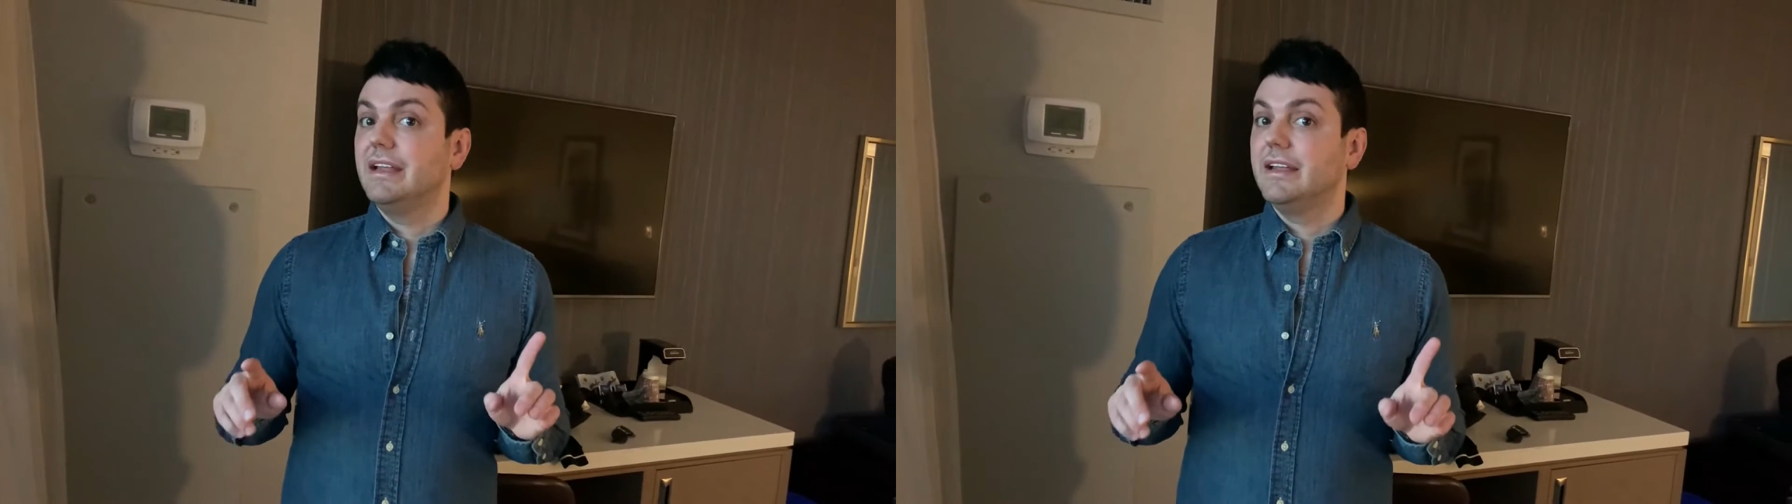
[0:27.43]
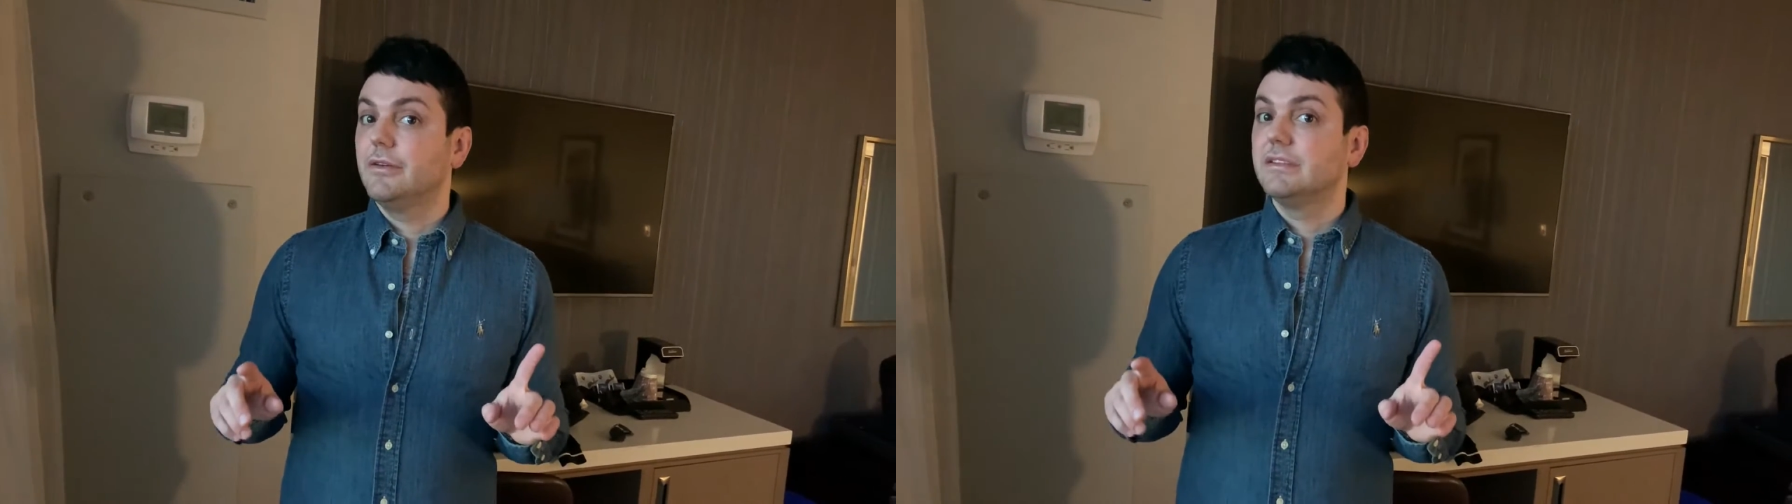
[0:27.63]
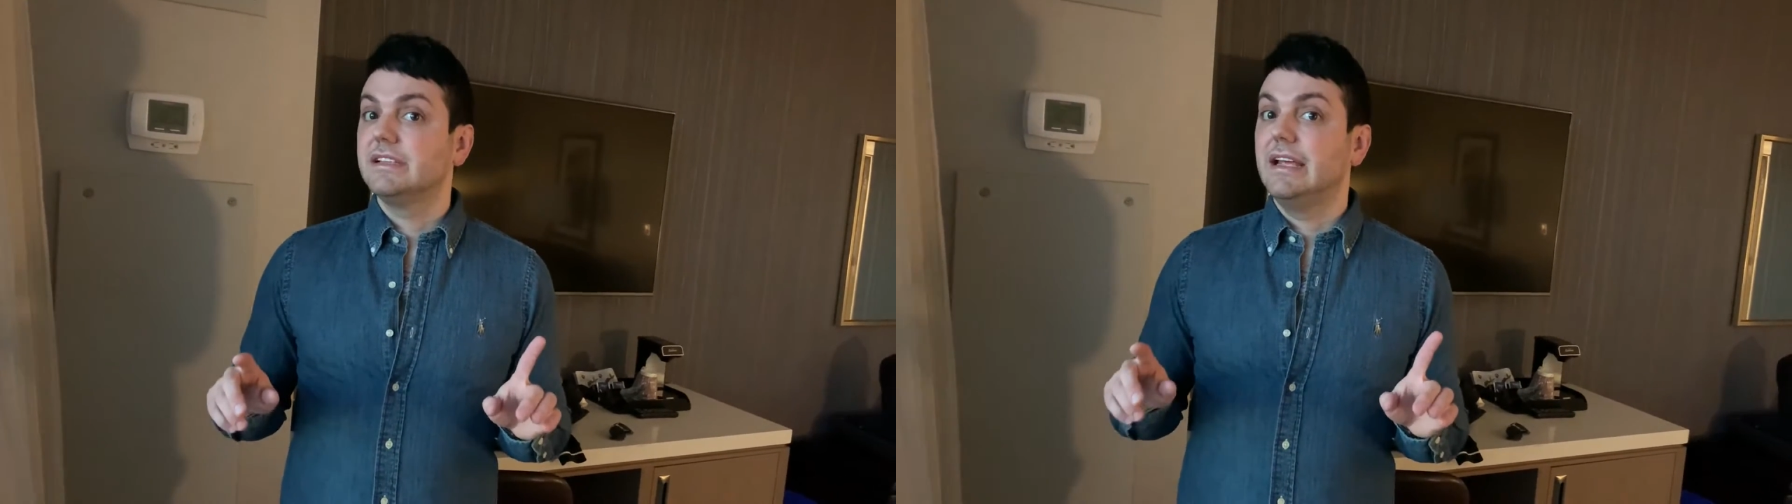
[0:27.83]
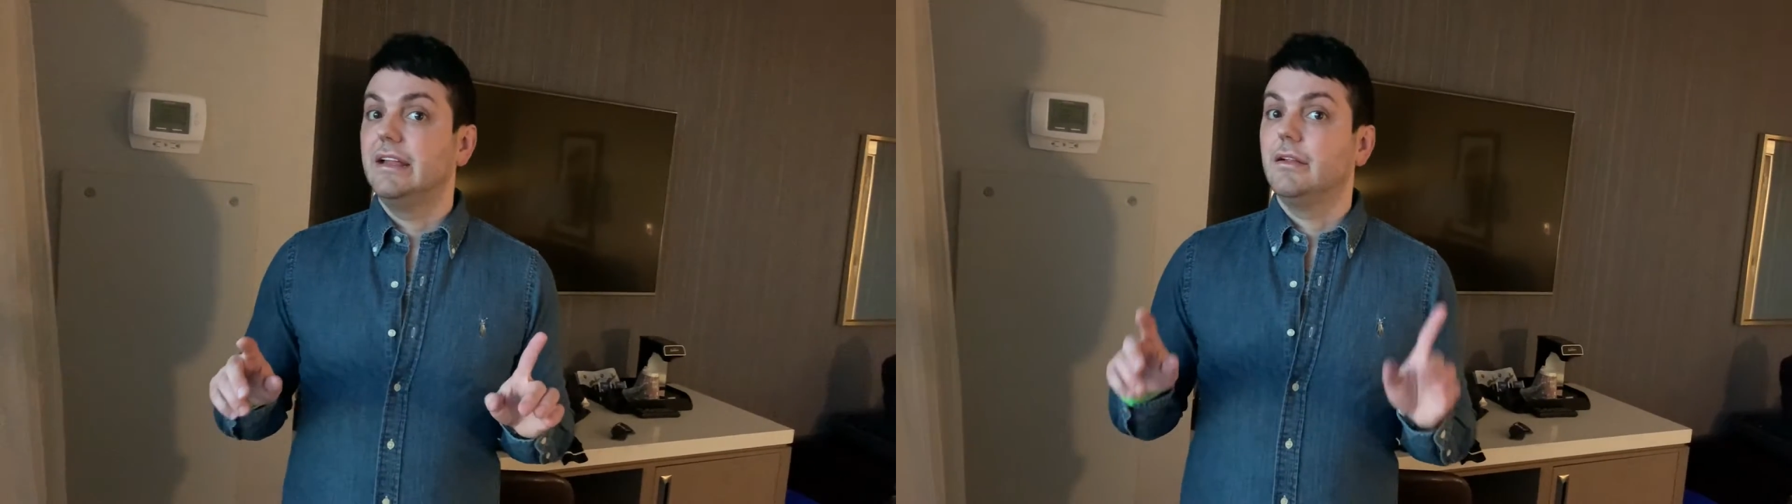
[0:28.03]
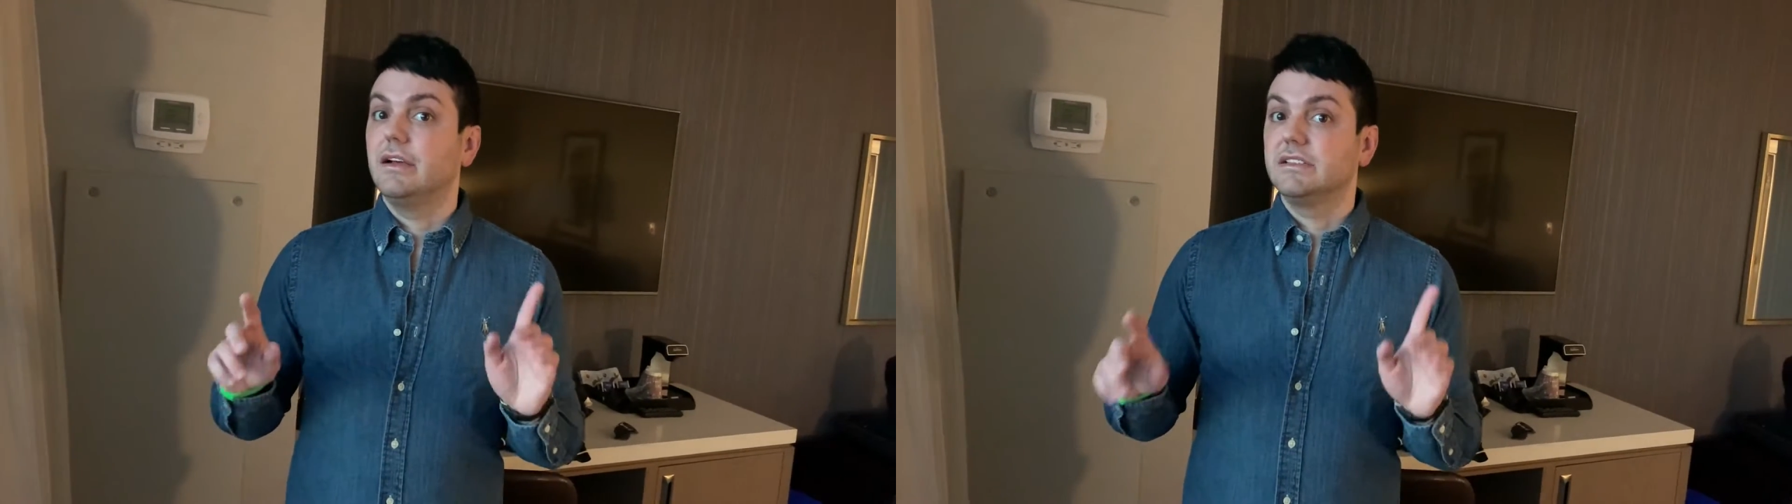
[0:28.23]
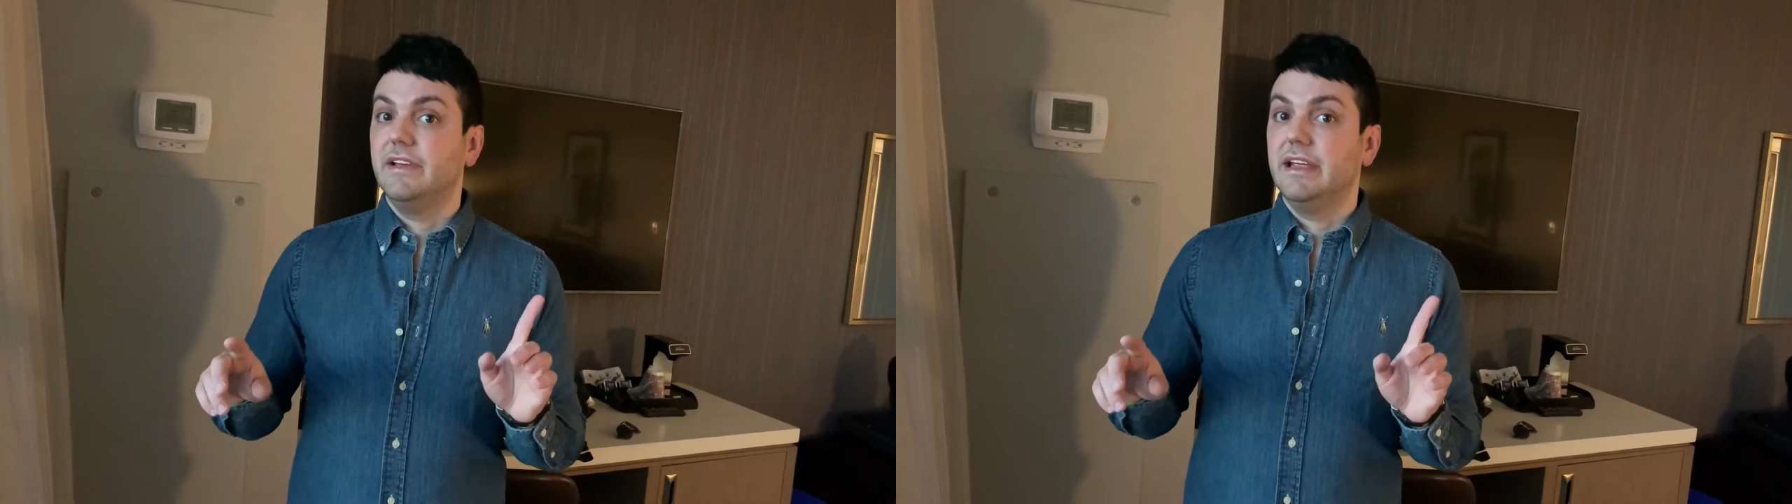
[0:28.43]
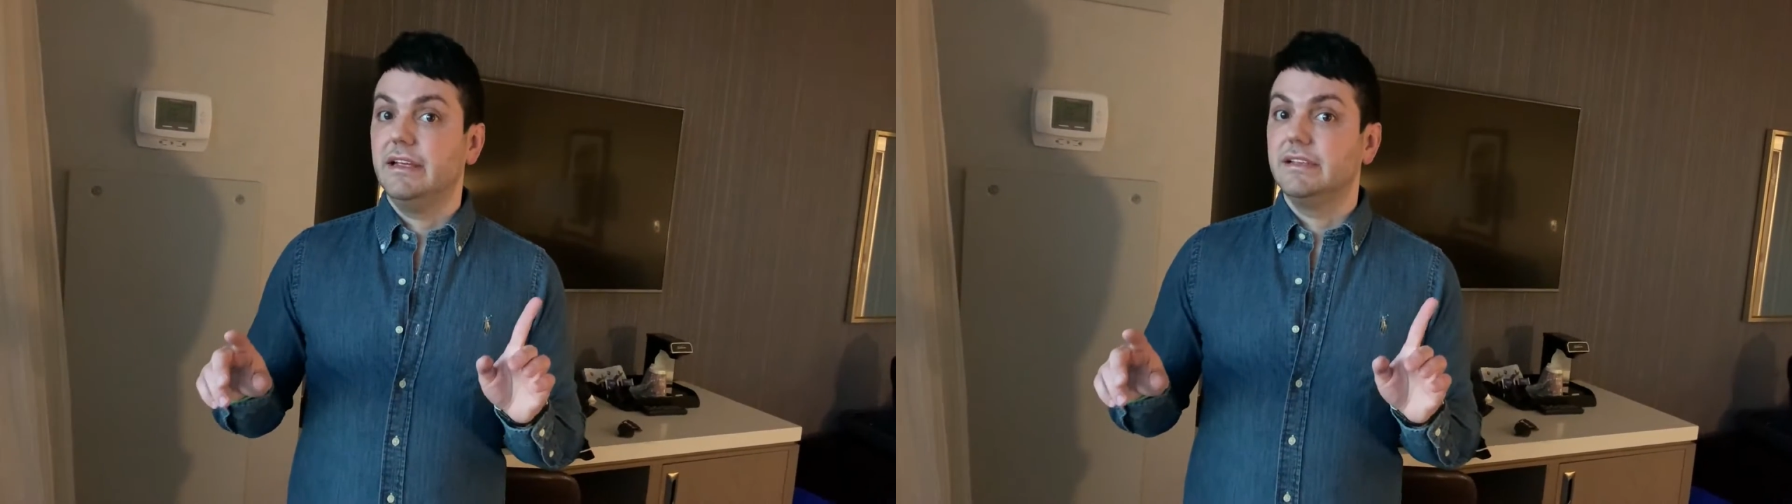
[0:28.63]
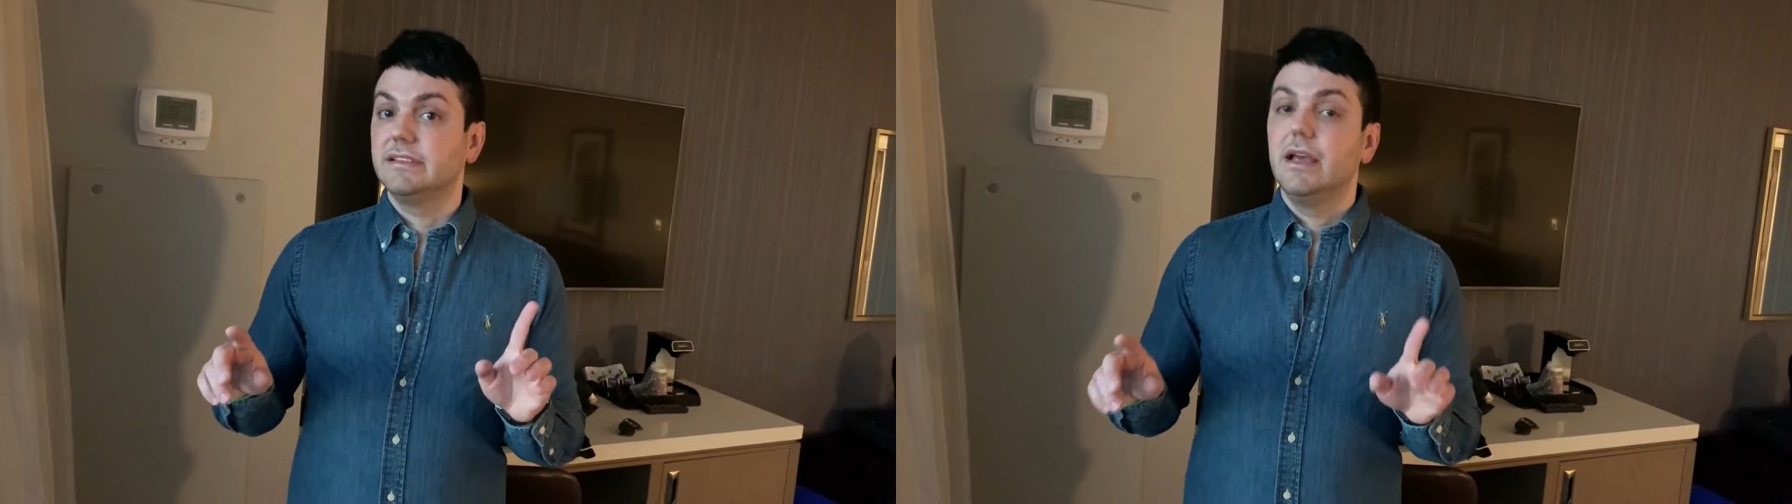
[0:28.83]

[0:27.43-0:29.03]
a Neros in Las Vegas,